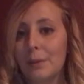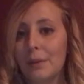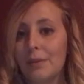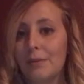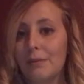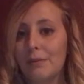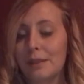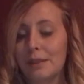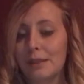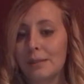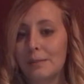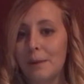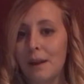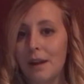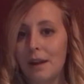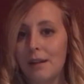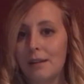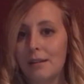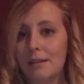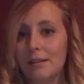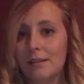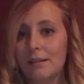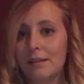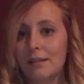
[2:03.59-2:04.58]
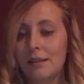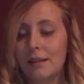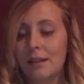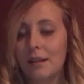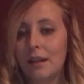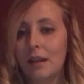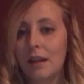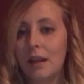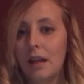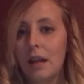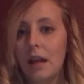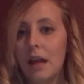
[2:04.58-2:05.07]
with respect.
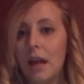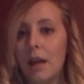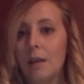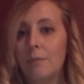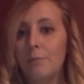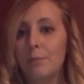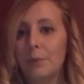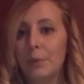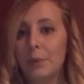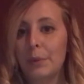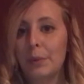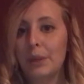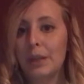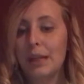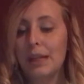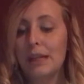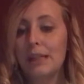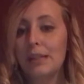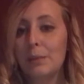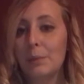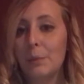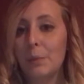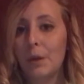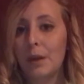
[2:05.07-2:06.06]
Employees